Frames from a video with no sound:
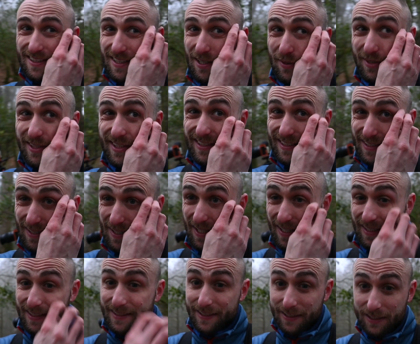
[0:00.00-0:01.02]
Now it's
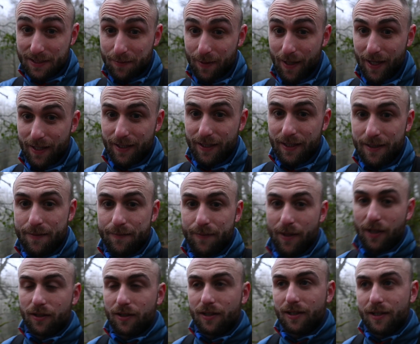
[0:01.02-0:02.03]
dissipating,
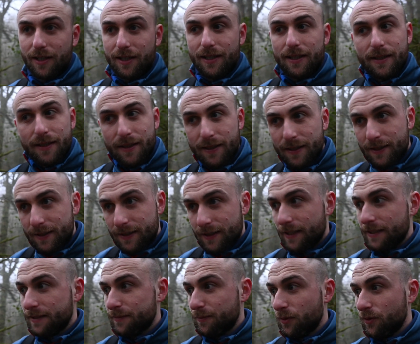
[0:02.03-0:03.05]
not gonna lie.
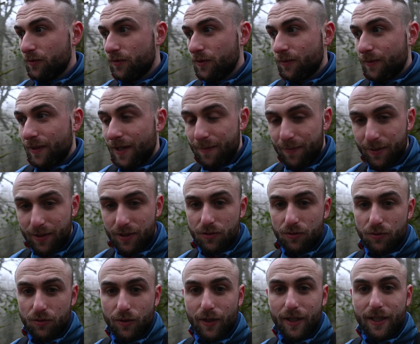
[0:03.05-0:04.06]
It's moving away a bit
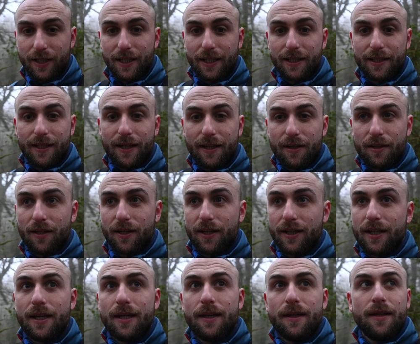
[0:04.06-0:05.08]
too quickly than I'd like,
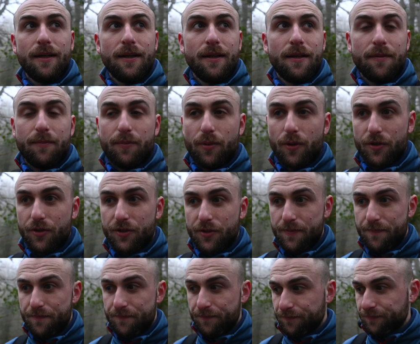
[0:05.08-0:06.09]
but
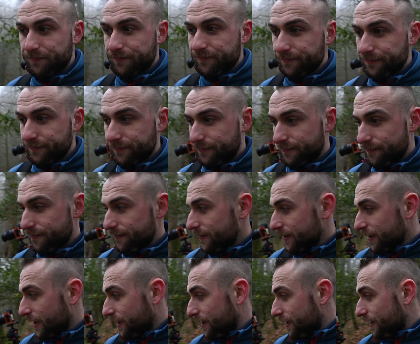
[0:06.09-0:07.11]

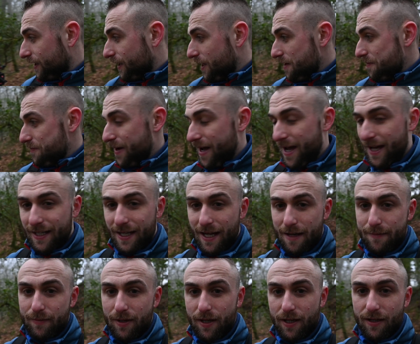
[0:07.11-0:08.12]
I'm back
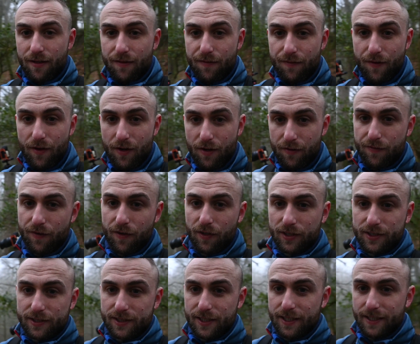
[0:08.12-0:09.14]
at my very
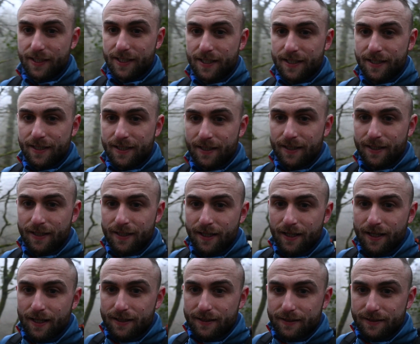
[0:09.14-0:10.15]
first scene
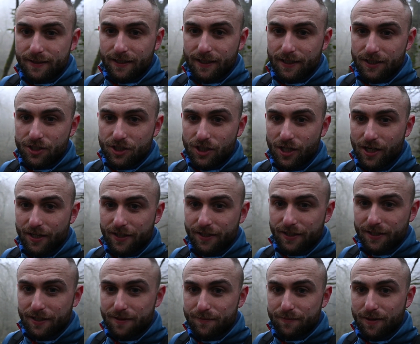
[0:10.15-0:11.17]
that I shot
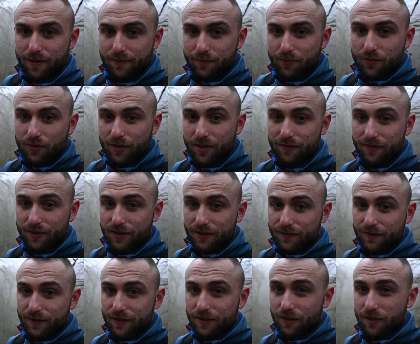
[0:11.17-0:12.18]
in my previous
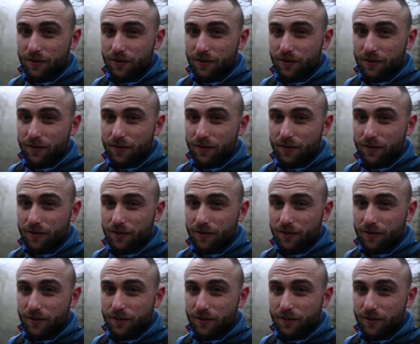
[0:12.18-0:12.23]
video.